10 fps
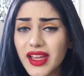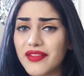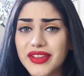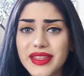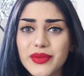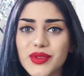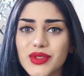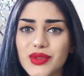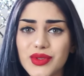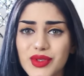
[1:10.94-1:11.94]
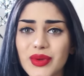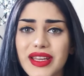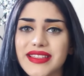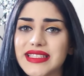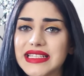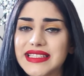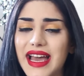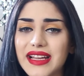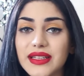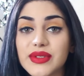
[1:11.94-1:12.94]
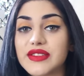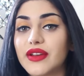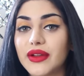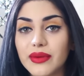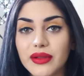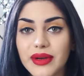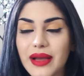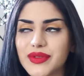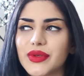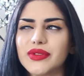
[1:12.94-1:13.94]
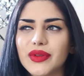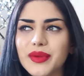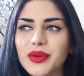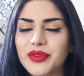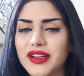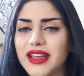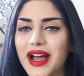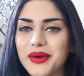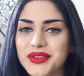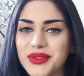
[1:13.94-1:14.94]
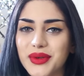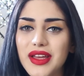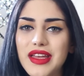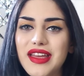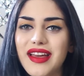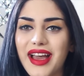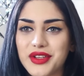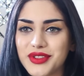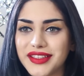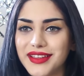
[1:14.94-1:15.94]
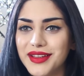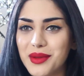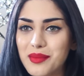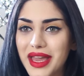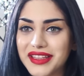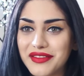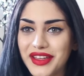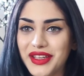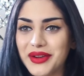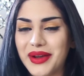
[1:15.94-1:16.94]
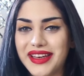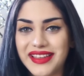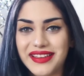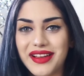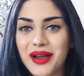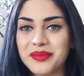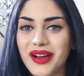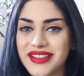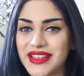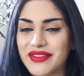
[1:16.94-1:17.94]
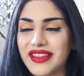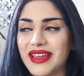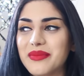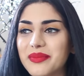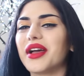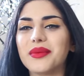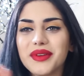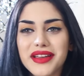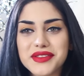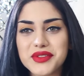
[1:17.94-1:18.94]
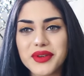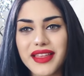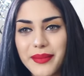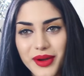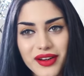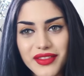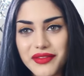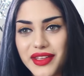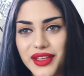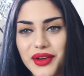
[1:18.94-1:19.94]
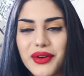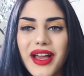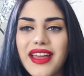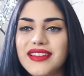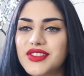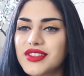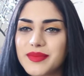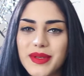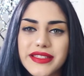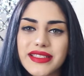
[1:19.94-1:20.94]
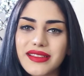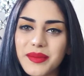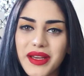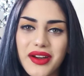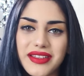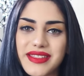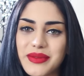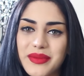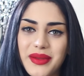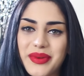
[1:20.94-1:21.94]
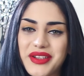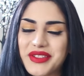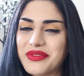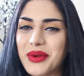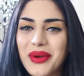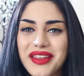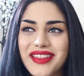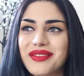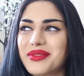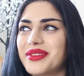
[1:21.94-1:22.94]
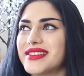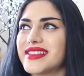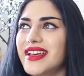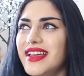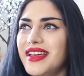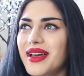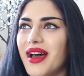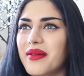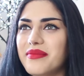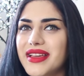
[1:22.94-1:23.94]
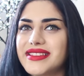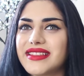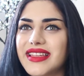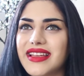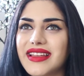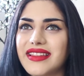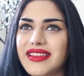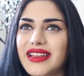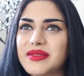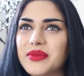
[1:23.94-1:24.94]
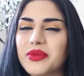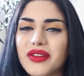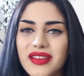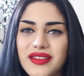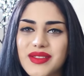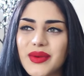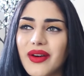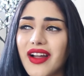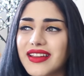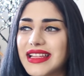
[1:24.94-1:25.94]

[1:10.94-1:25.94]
Everything was so nicely intact. It was very well wrapped, so it took me over an hour to actually make the video and, and unbox everything. I hope you guys enjoyed that part of the video, and it's just basically my honest impression of going through this amazing thing that has been worked on so hard.